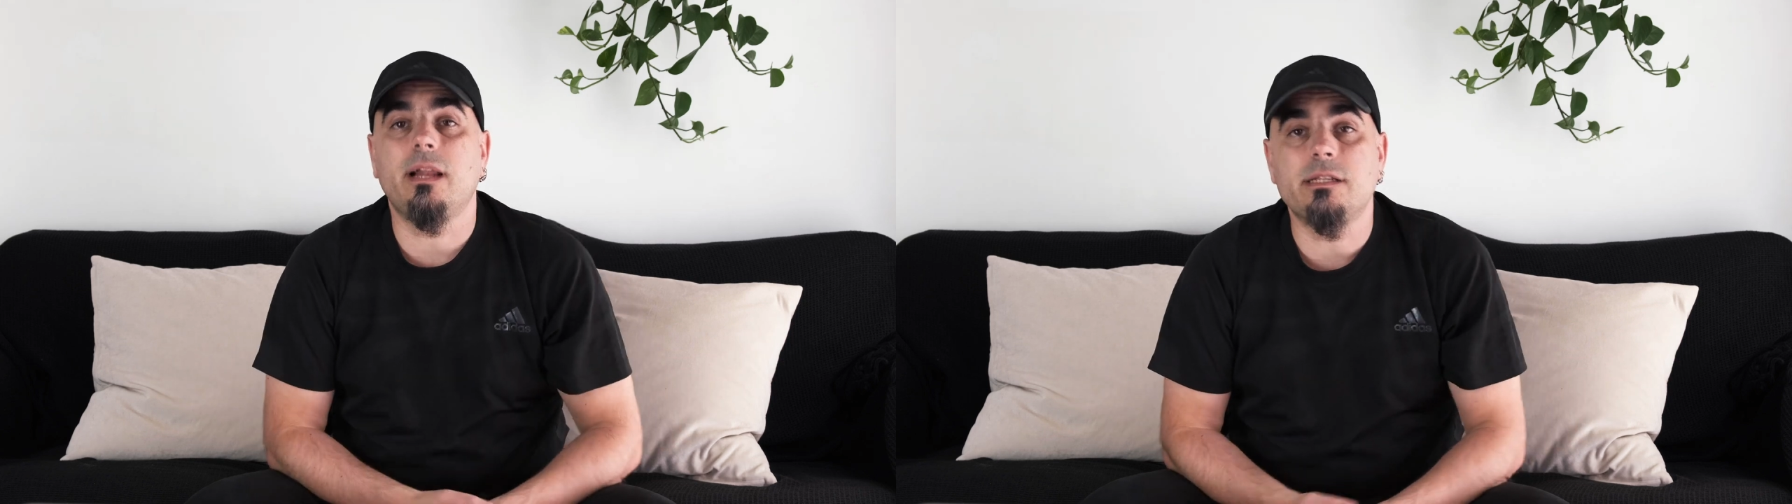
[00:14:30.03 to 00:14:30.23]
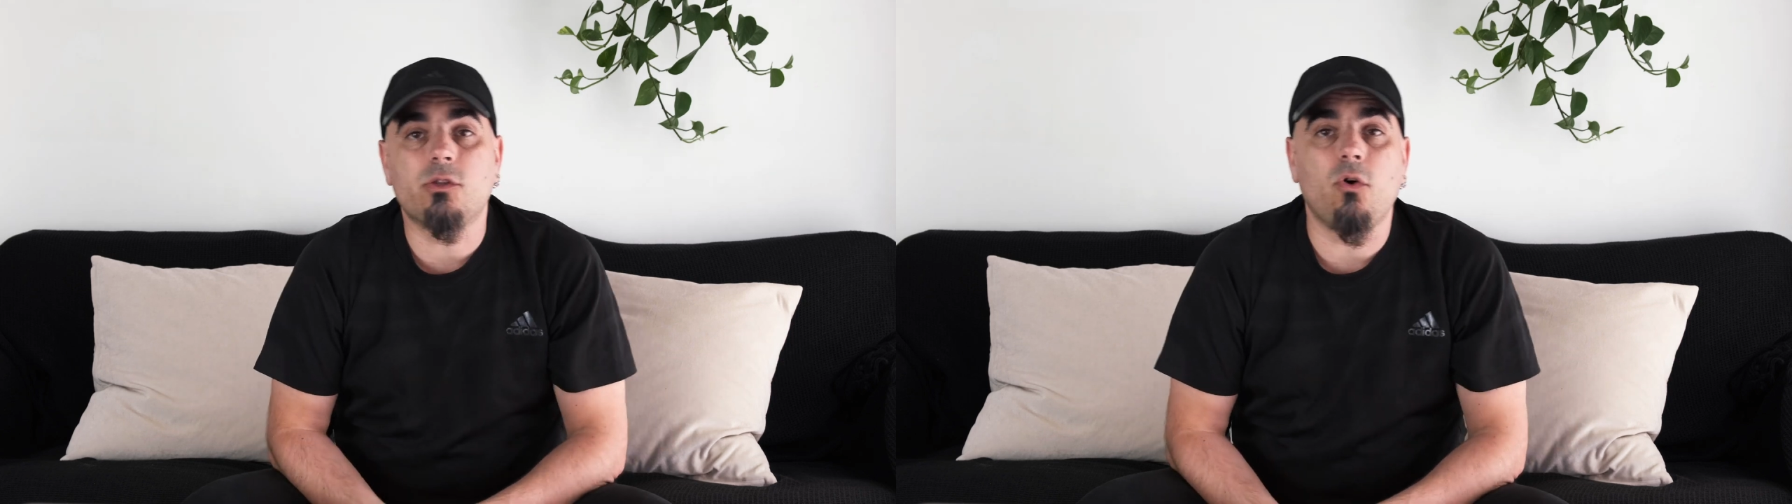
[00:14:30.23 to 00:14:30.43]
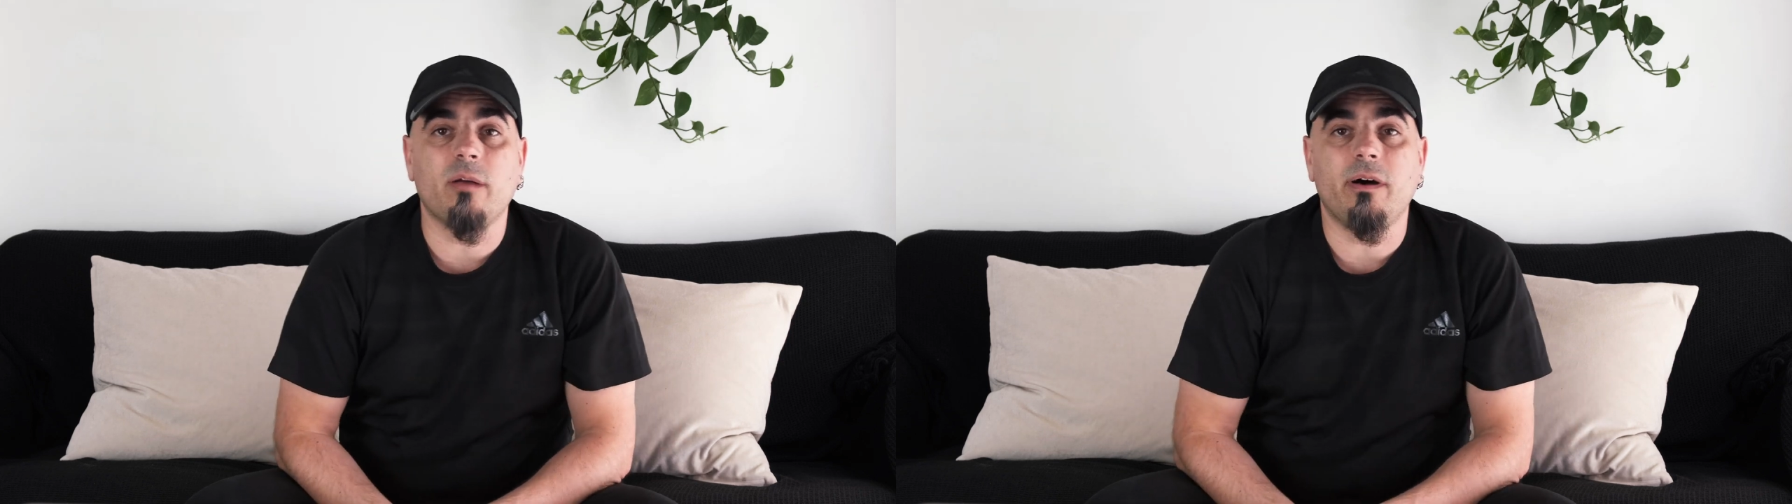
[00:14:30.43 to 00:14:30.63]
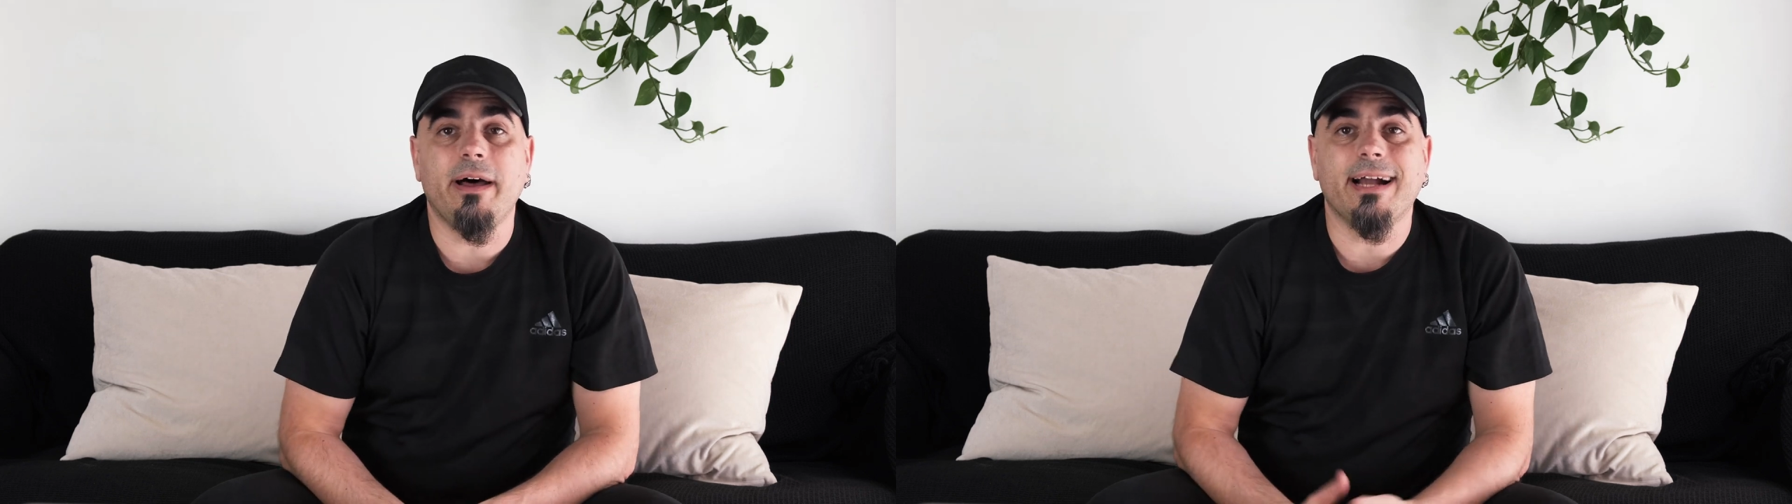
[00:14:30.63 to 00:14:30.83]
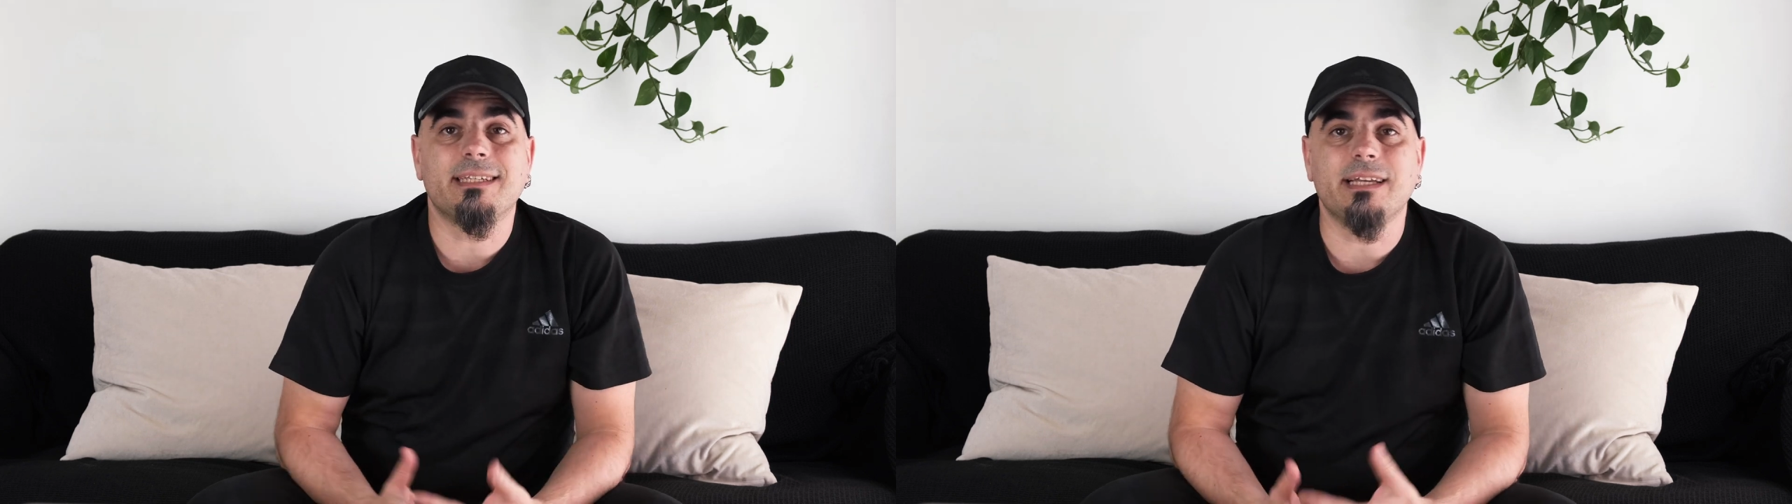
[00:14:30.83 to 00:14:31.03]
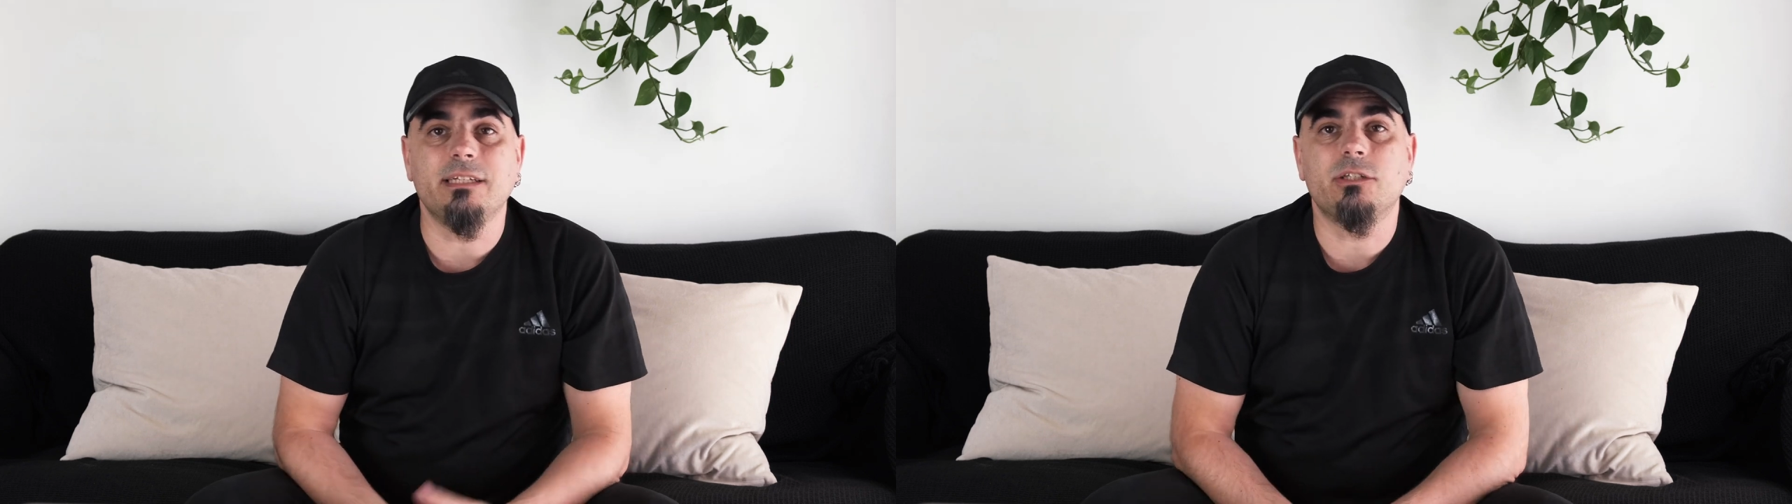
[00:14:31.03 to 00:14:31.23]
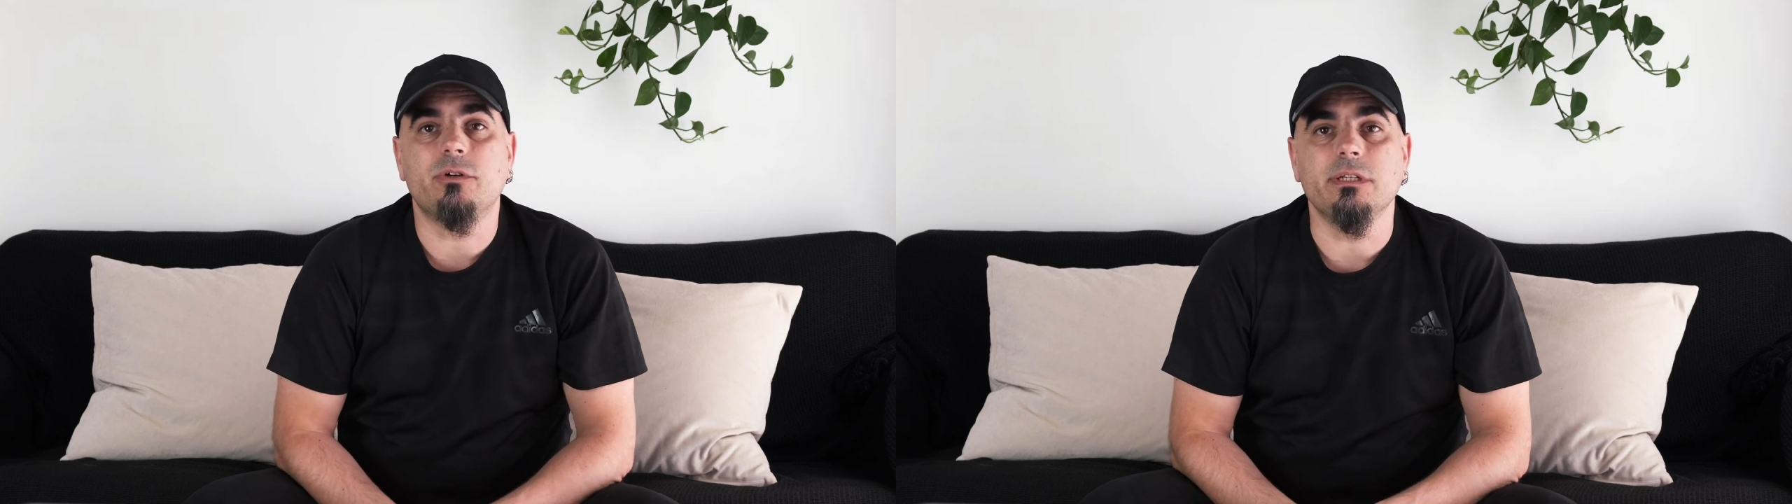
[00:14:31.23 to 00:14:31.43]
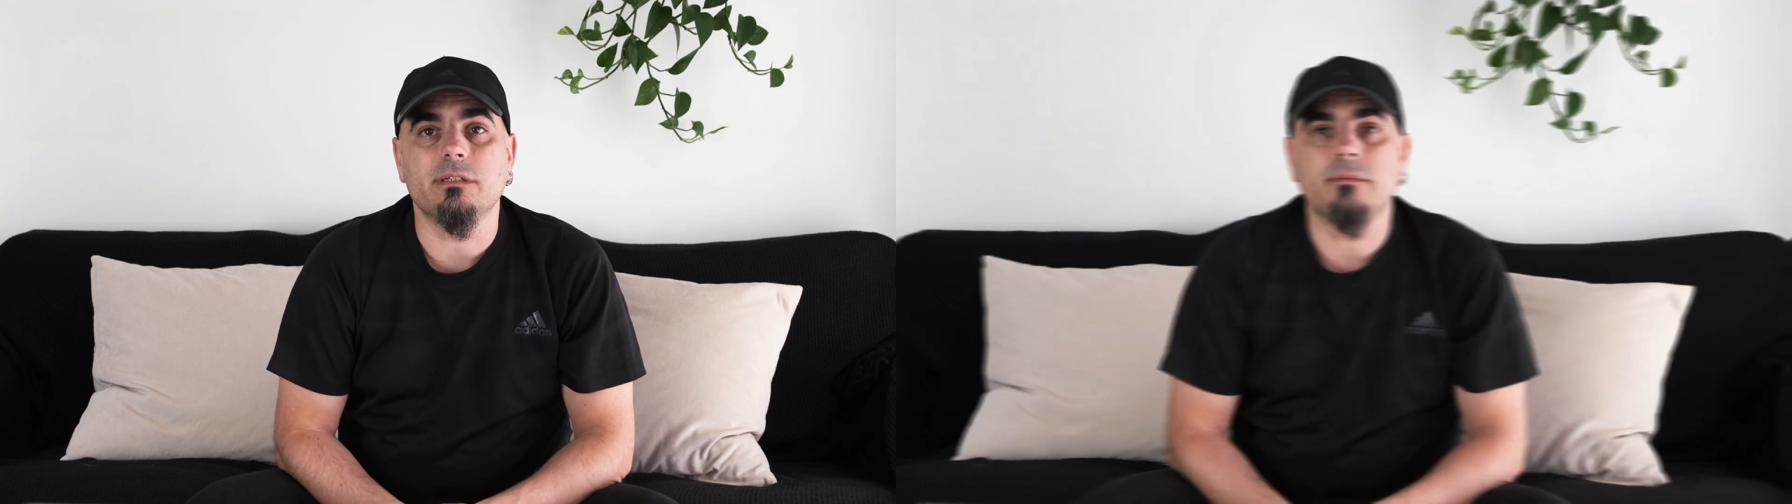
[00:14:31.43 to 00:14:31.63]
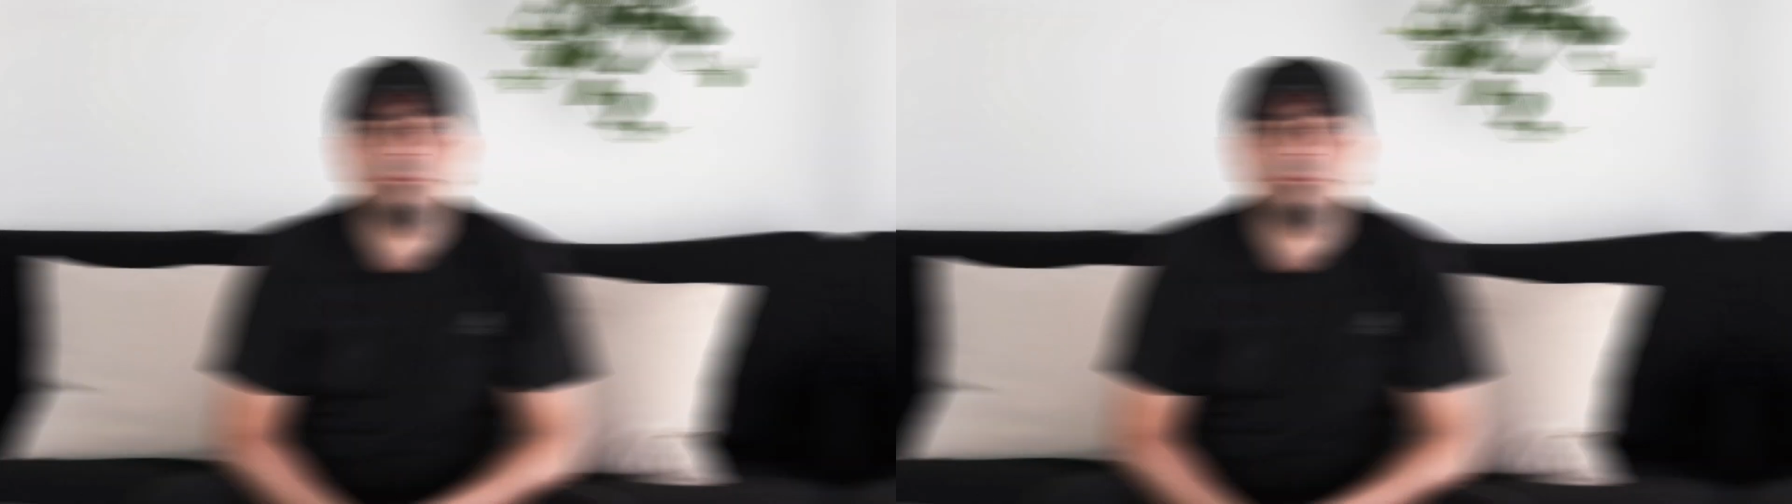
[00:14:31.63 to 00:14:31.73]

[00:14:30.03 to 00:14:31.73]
let's talk about accessories.